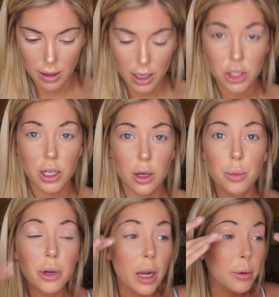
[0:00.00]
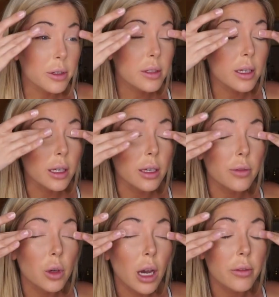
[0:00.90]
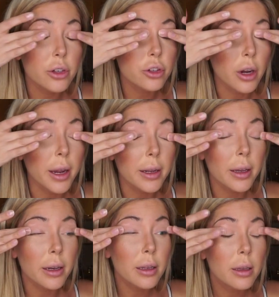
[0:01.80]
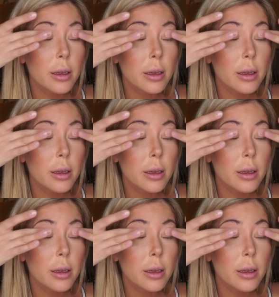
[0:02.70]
Eyeshadow primer is key if you haven't tried it.